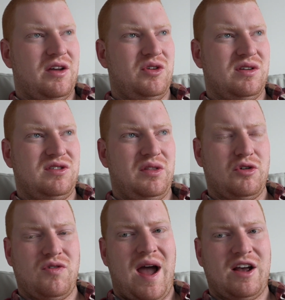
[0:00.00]
because you can see their
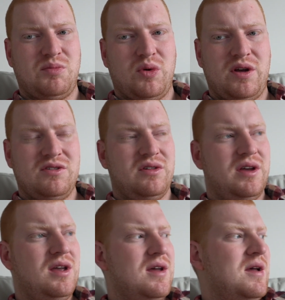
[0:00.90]
tracks more
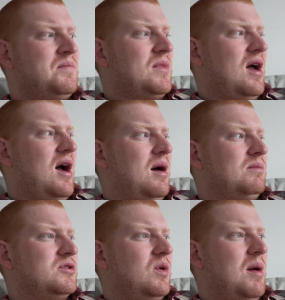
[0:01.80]
easily.
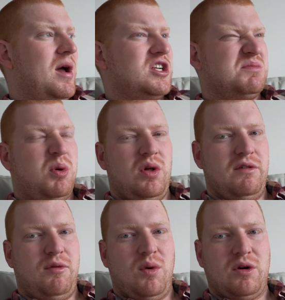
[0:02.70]
So I might just pull the
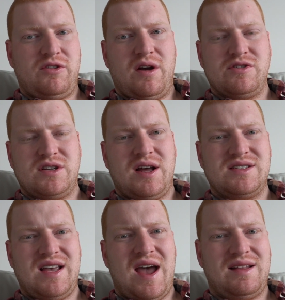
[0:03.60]
4 snares that I
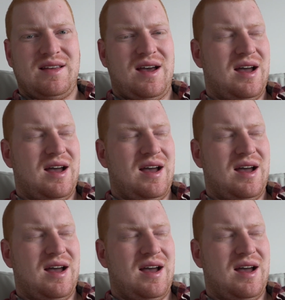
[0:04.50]
set.